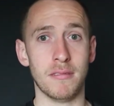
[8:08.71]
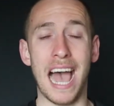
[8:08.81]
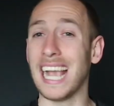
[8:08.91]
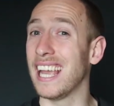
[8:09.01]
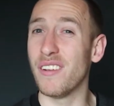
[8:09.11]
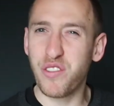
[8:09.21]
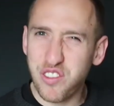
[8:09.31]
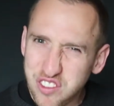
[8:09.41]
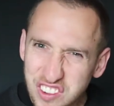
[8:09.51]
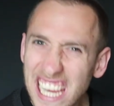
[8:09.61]
I can
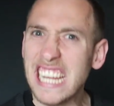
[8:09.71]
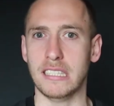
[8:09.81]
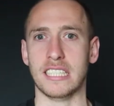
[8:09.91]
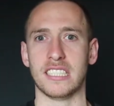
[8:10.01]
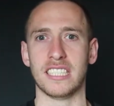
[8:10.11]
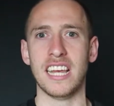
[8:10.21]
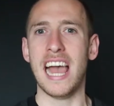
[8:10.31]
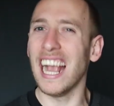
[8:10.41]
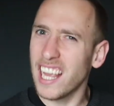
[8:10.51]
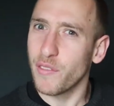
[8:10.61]
feel it.
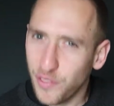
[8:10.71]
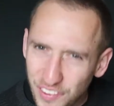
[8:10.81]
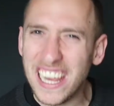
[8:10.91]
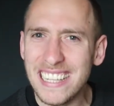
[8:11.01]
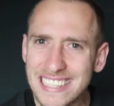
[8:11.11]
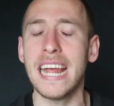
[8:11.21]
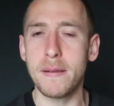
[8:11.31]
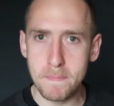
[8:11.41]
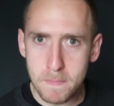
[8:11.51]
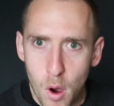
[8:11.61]
I can feel
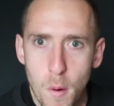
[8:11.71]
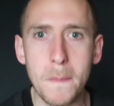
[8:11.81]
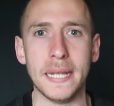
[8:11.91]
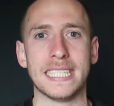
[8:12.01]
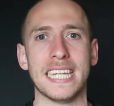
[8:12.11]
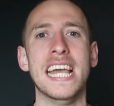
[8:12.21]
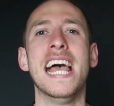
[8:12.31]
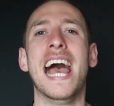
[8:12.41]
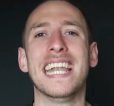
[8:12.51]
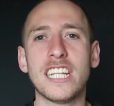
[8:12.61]
that moment.
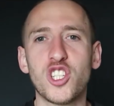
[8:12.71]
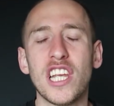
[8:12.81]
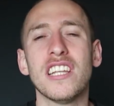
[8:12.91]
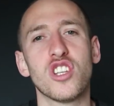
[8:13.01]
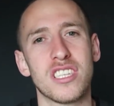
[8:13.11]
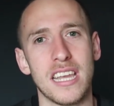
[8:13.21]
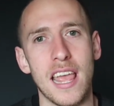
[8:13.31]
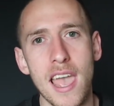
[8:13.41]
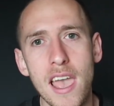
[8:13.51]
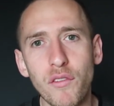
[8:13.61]
And that changes
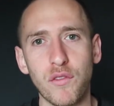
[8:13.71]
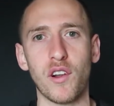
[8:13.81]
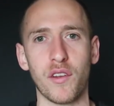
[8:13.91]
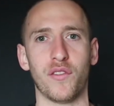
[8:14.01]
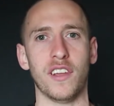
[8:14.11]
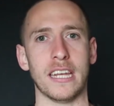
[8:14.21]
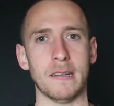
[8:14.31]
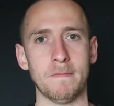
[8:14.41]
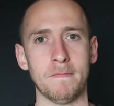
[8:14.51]
everything.